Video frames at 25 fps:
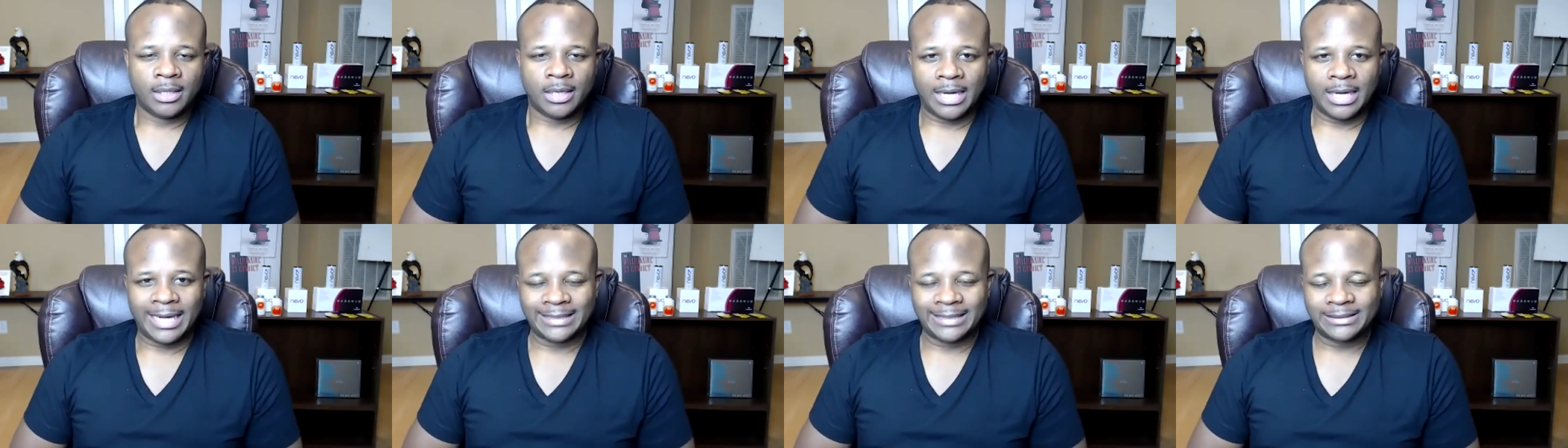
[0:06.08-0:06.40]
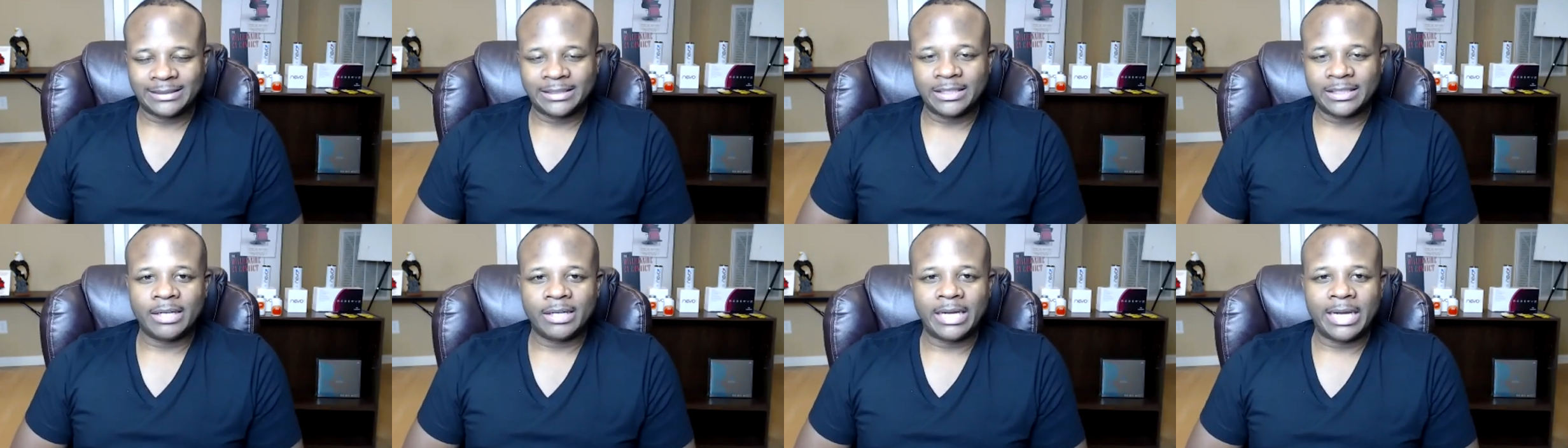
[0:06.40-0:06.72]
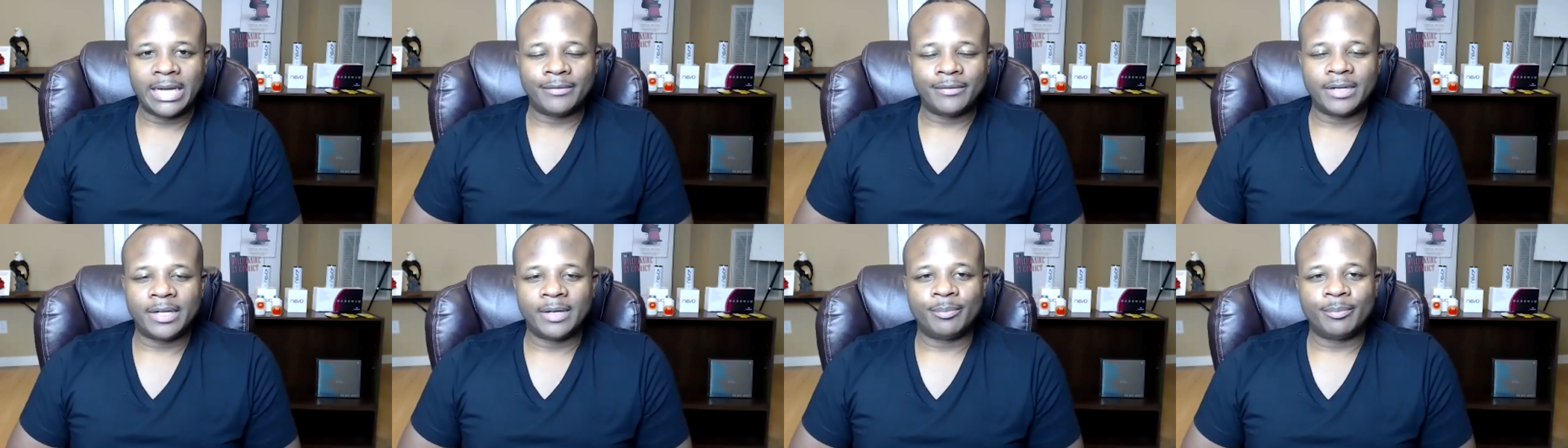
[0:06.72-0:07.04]
I still
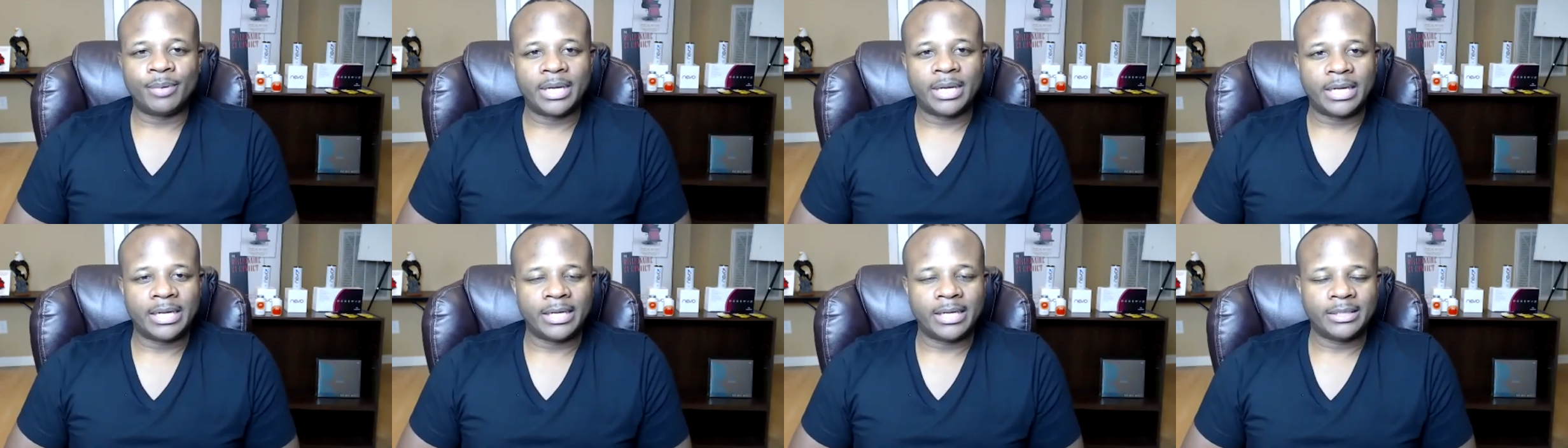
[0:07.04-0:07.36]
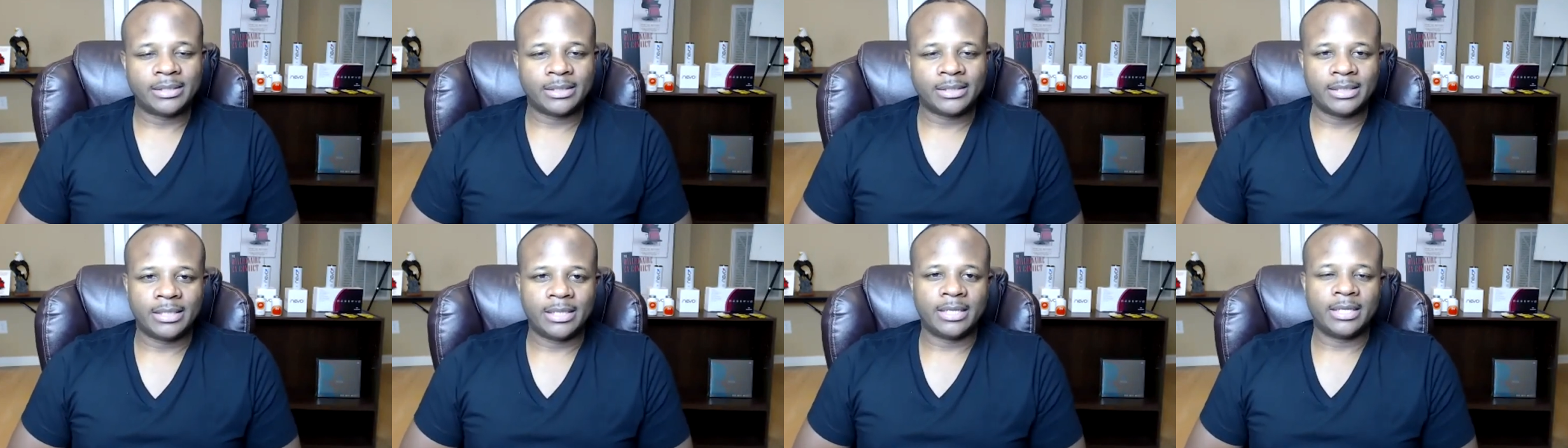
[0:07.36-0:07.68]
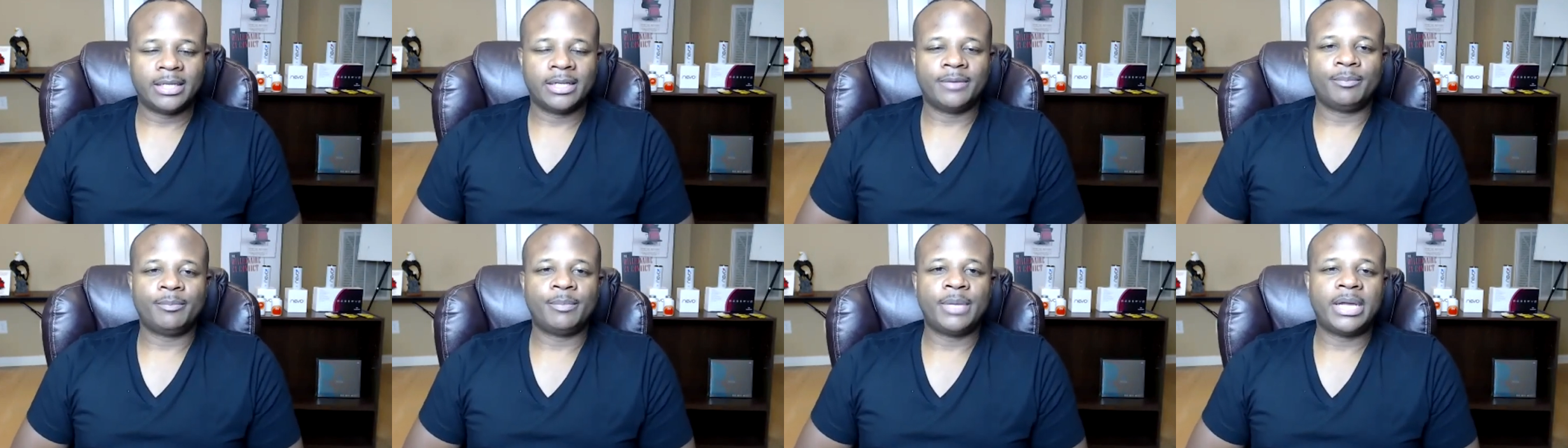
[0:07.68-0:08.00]
have that page, and I
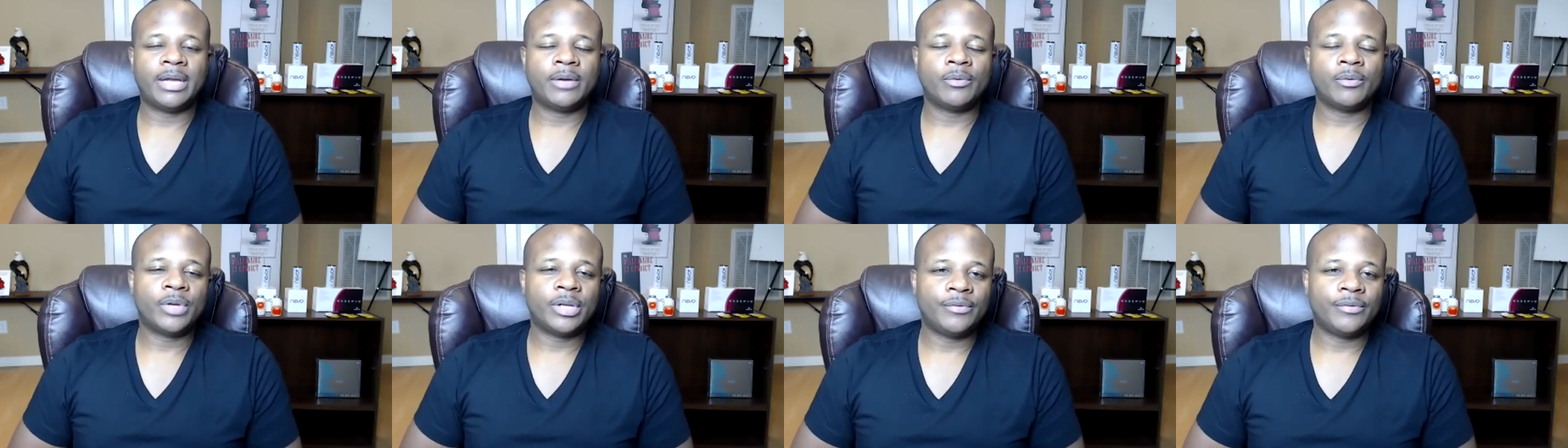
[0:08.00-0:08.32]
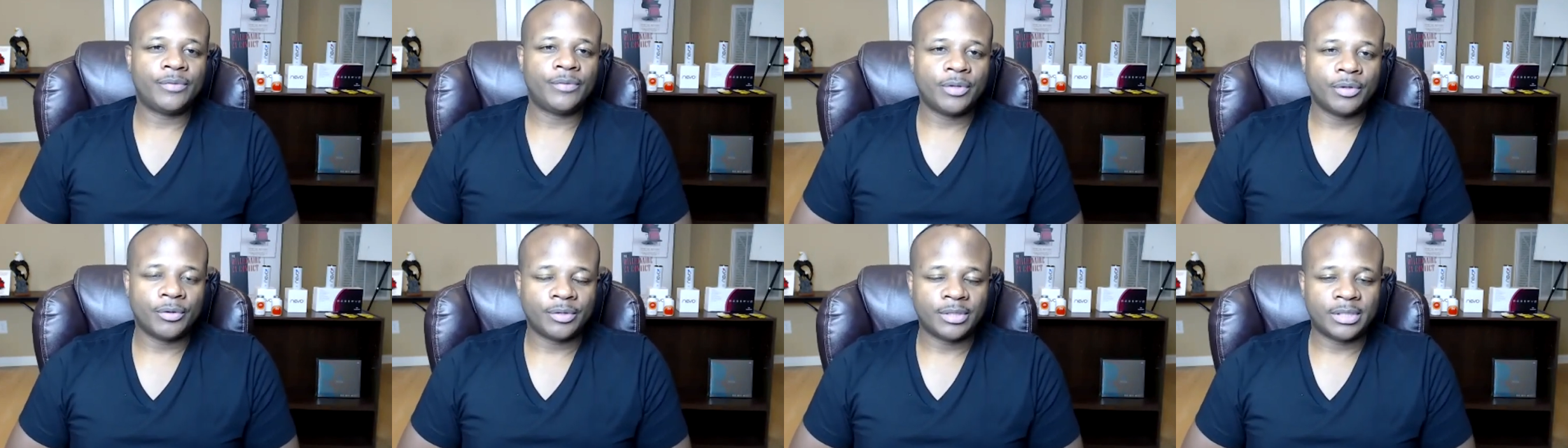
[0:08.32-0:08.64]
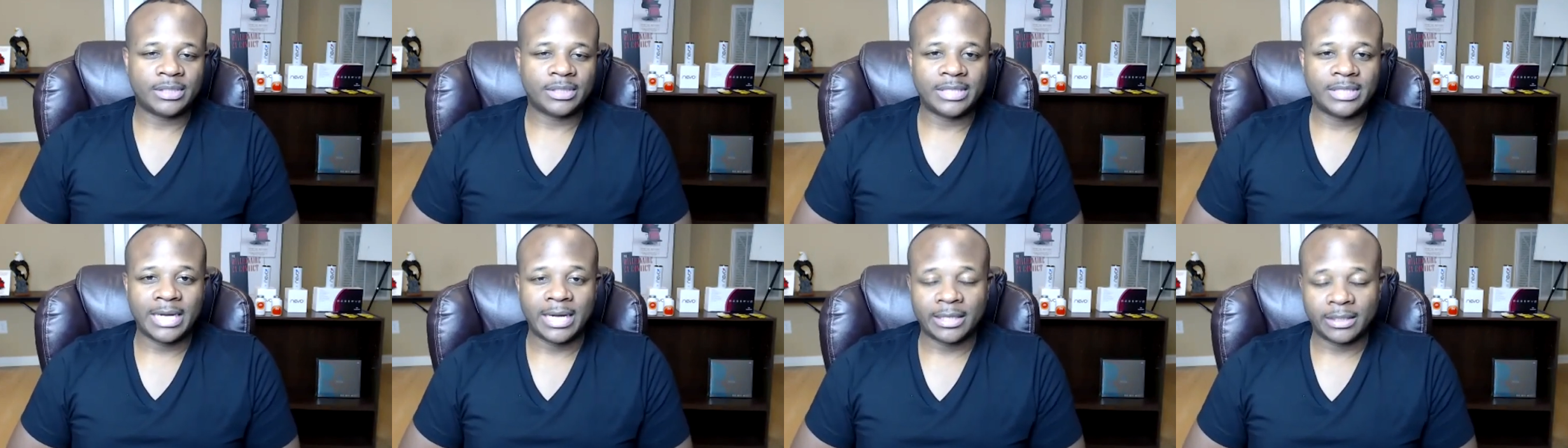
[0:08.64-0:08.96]
have
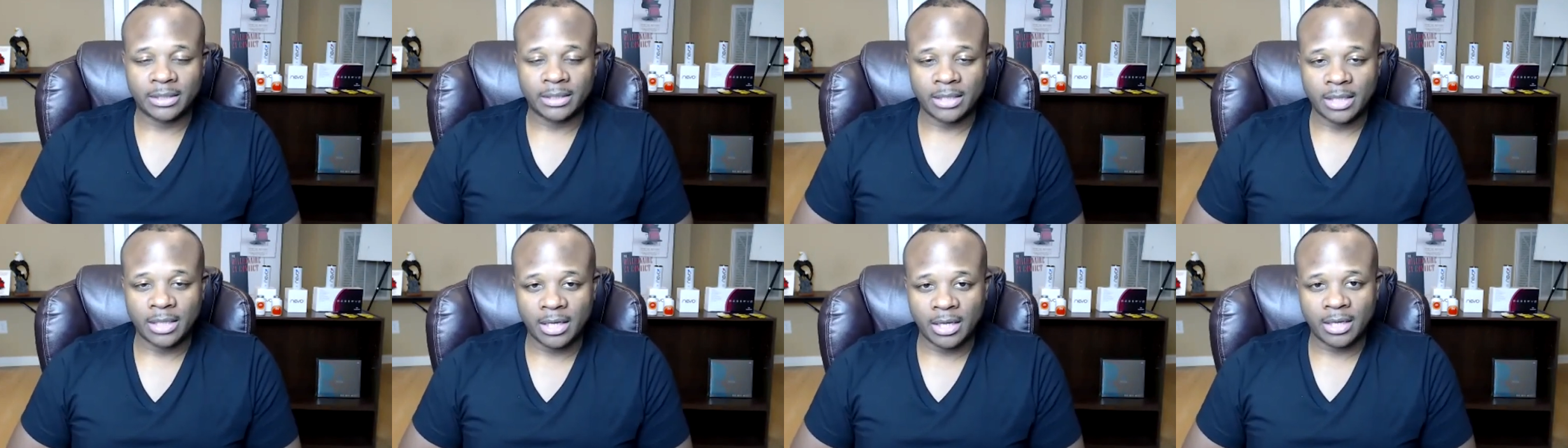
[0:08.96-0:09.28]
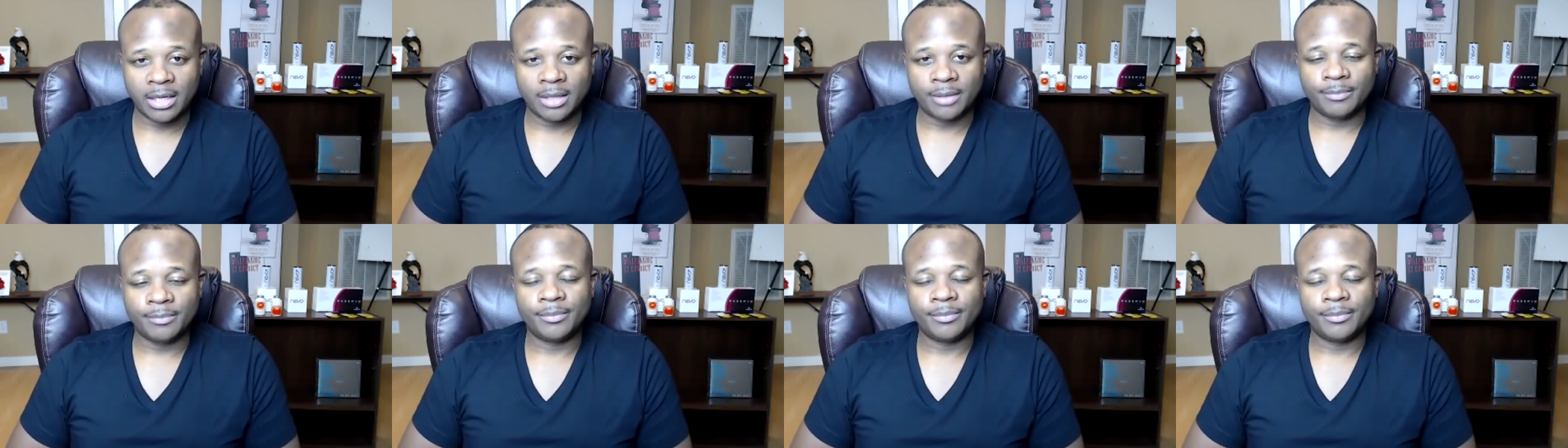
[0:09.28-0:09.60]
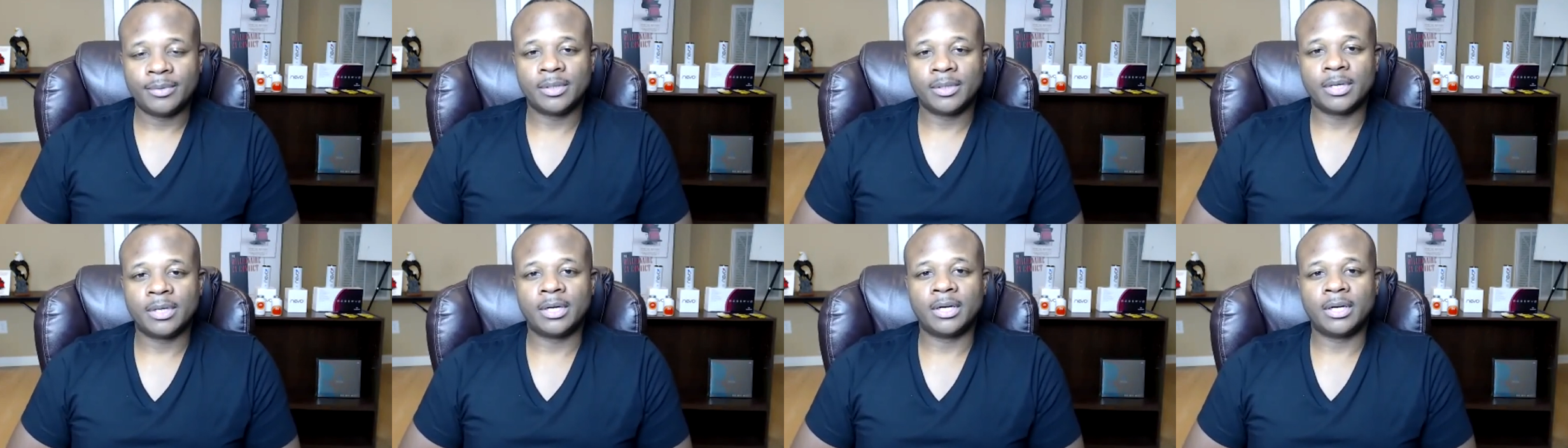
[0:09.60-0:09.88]
ManWeaveUnit.com.